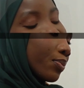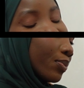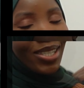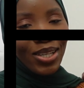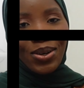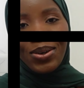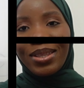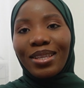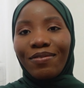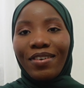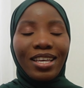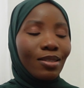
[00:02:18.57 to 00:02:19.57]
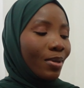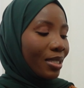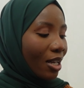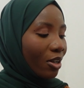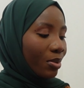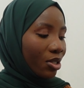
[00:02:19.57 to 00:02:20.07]
so the first piece
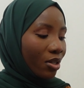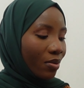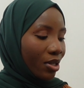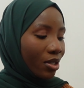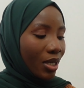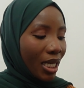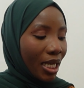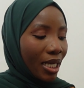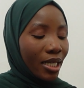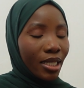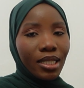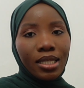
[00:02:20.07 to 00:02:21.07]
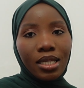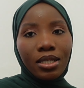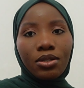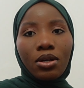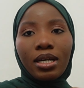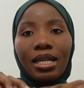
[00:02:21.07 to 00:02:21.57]
I'll be showing you is
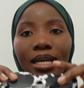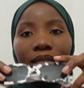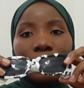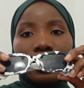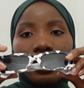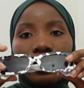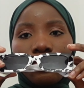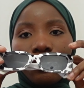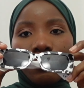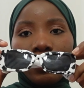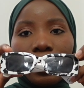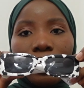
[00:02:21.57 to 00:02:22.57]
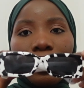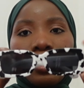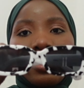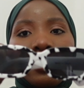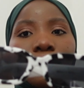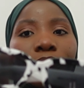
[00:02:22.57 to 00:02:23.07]
this sunglasses from
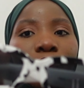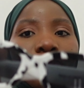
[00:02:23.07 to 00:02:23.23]
NA-KD